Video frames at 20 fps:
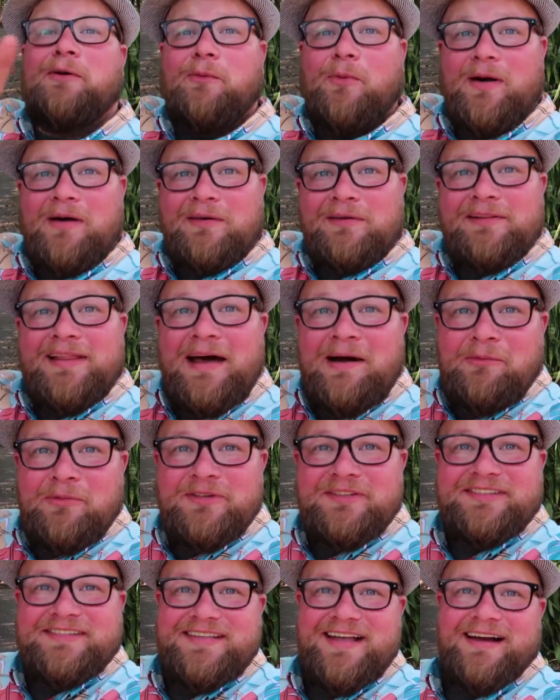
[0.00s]
Well, that
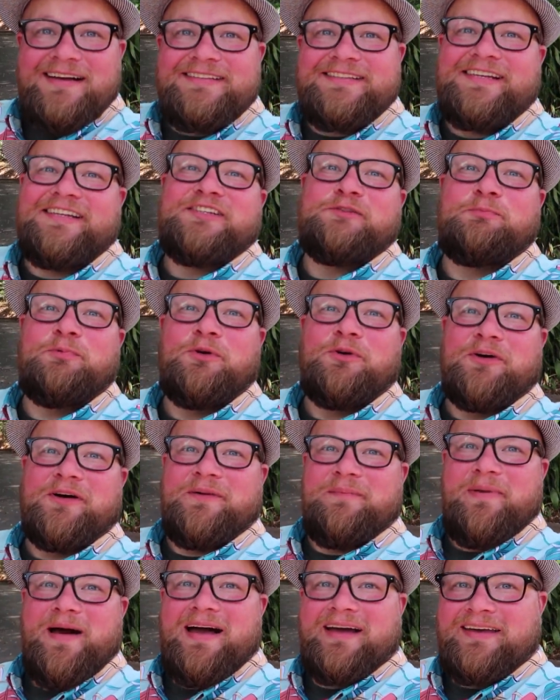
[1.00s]
was nice
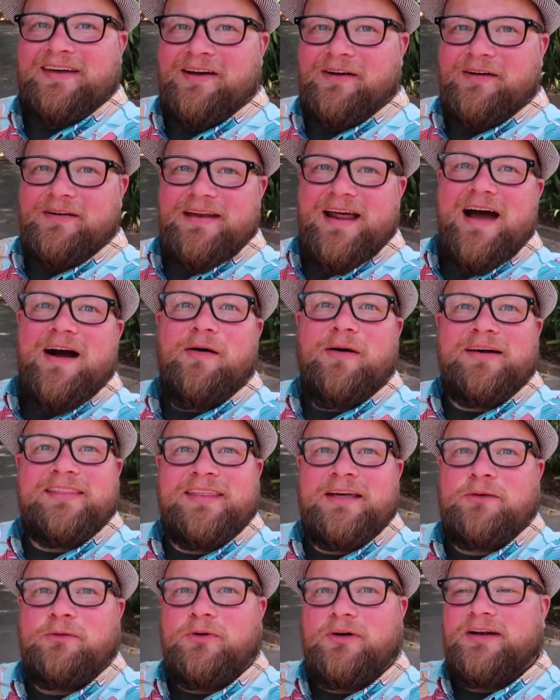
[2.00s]
exploring back here. Now I
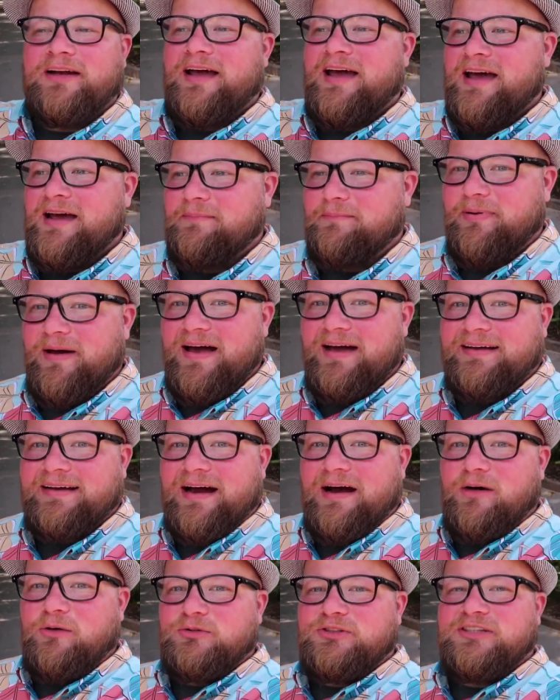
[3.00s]
think we're gonna head back
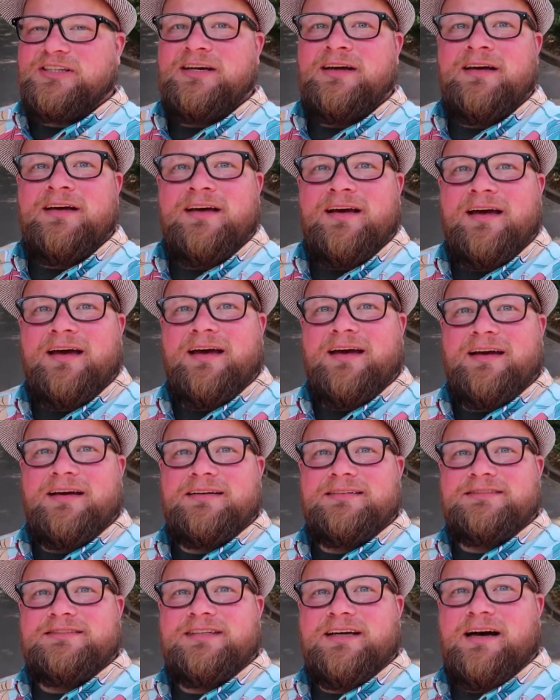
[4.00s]
out
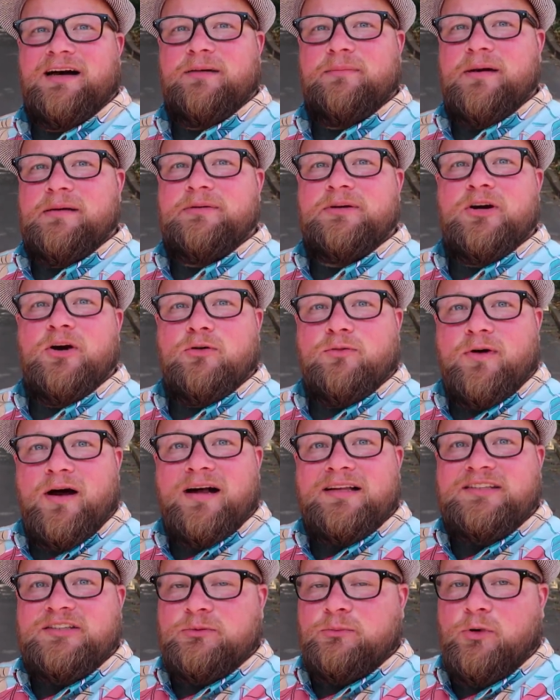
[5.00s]
and uh, maybe go
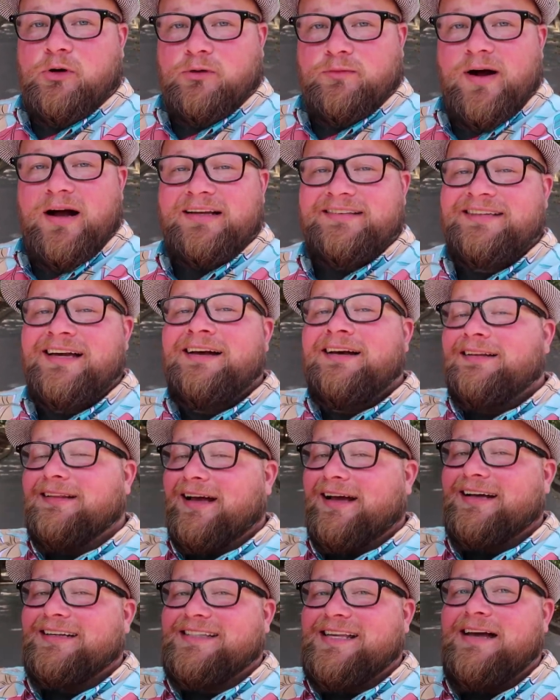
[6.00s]
ride some more rides.
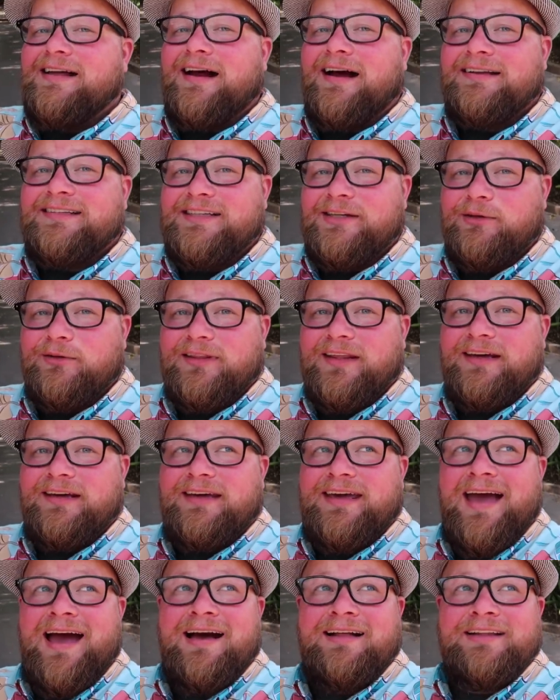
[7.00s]
Like I said, I still think
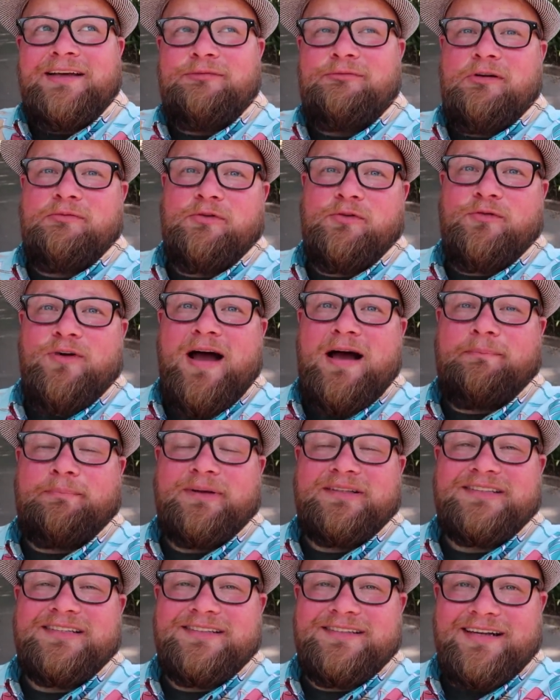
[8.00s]
Kali River
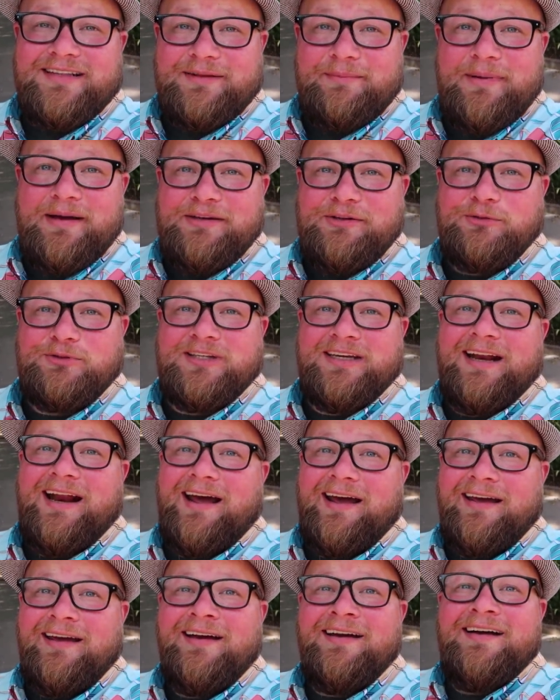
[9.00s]
Rapids is on the menu
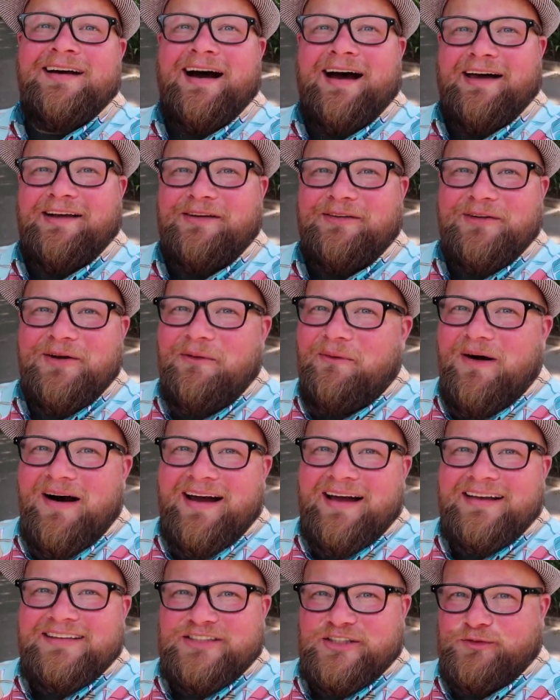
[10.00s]
today. I don't know
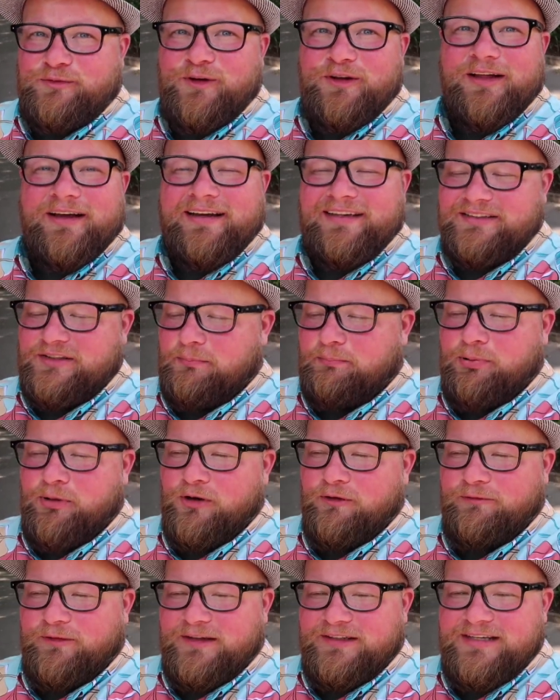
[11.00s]
why, I just feel like it's a
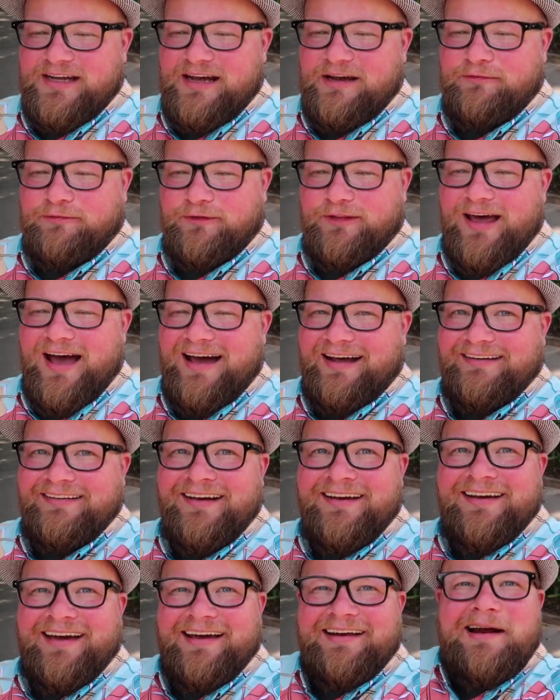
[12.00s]
perfect day for that.
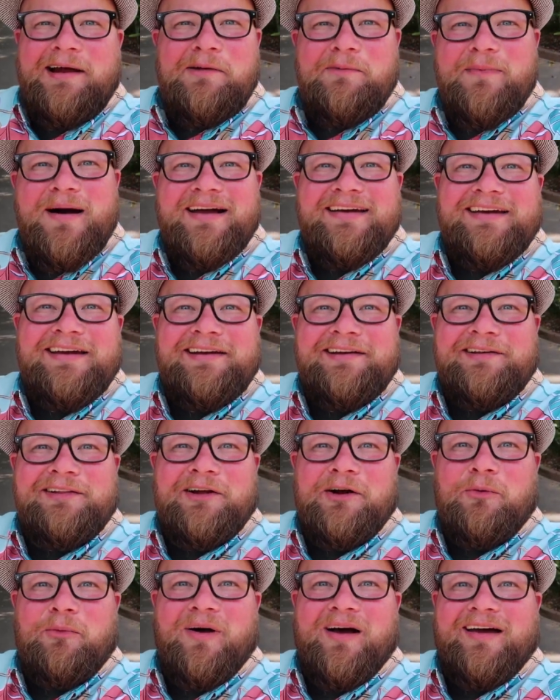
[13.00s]
And I don't mind getting a
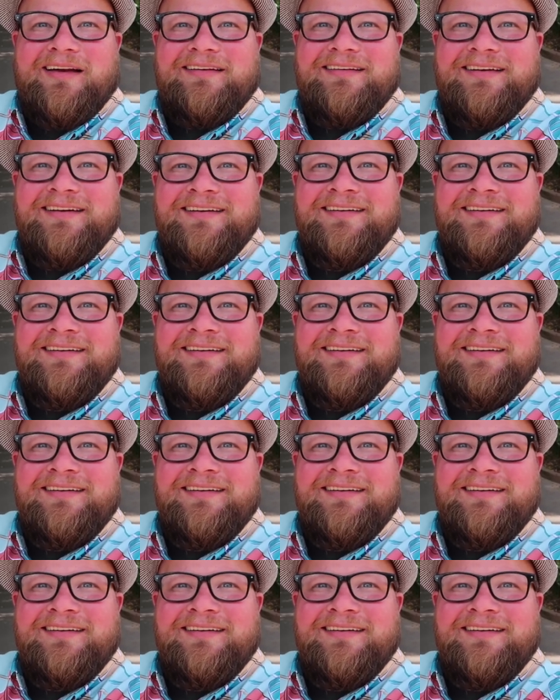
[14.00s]
little wet.